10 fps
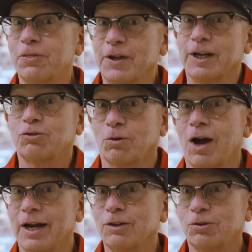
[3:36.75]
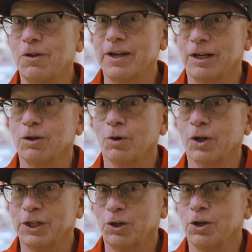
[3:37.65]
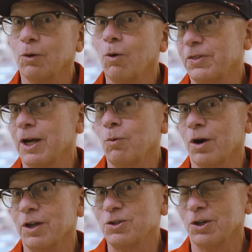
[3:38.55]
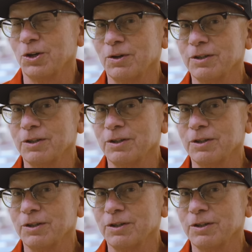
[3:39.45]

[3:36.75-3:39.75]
things right so they can get really good at what they want to do.